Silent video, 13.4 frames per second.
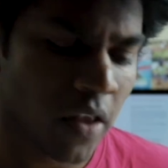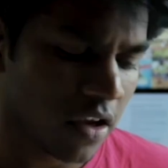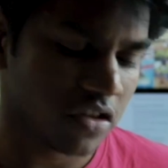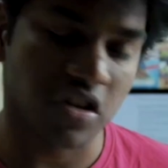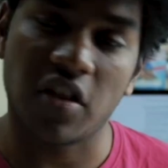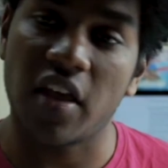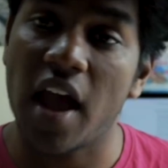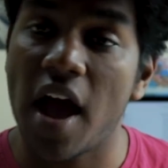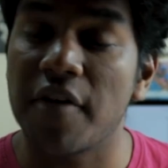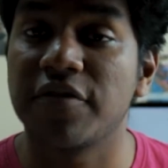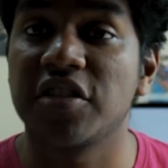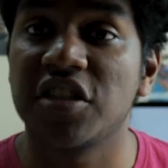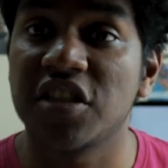So they
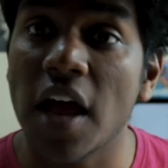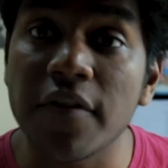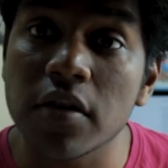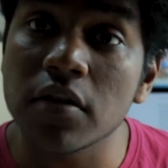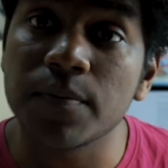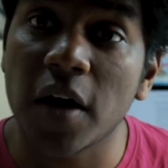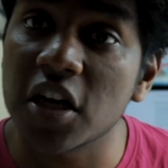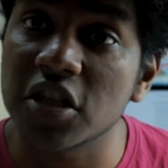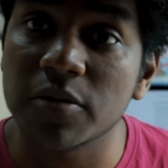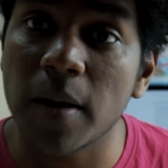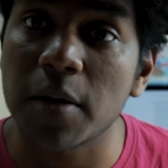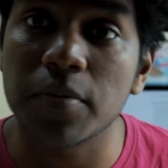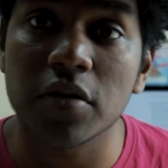have 7 past
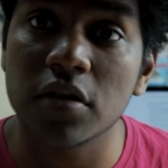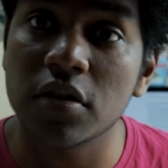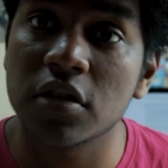papers.